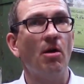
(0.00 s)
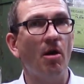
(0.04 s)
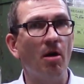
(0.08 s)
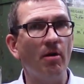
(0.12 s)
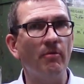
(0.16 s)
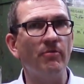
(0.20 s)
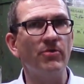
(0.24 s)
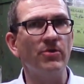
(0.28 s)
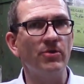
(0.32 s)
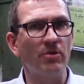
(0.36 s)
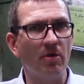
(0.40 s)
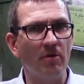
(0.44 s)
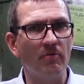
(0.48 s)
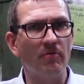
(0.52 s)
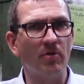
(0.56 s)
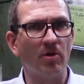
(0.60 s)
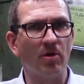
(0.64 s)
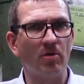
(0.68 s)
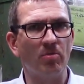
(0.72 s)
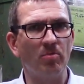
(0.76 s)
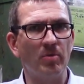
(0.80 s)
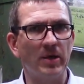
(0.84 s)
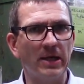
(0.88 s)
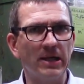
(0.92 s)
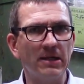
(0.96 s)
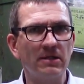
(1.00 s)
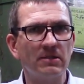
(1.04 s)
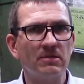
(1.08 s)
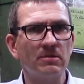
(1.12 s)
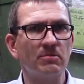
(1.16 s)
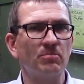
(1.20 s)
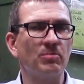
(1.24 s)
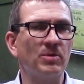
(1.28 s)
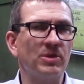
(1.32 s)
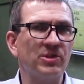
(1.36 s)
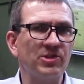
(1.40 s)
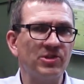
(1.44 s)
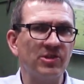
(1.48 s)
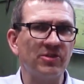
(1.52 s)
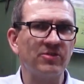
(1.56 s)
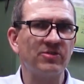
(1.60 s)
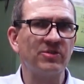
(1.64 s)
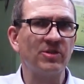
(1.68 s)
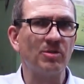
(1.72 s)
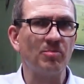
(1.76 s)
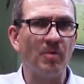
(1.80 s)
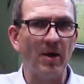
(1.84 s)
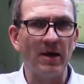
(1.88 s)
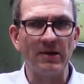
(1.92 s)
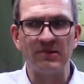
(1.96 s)
of the overall weight, which is
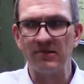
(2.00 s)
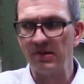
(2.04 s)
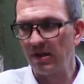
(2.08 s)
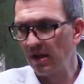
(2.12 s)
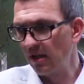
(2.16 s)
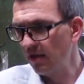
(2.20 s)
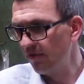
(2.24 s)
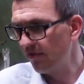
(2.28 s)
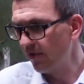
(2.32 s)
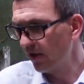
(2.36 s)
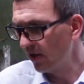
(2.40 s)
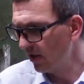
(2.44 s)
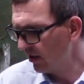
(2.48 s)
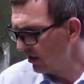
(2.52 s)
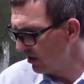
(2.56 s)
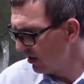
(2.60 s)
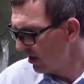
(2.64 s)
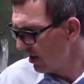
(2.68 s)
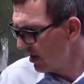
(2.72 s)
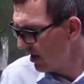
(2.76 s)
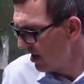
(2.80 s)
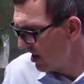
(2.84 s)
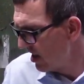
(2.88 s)
quite significant.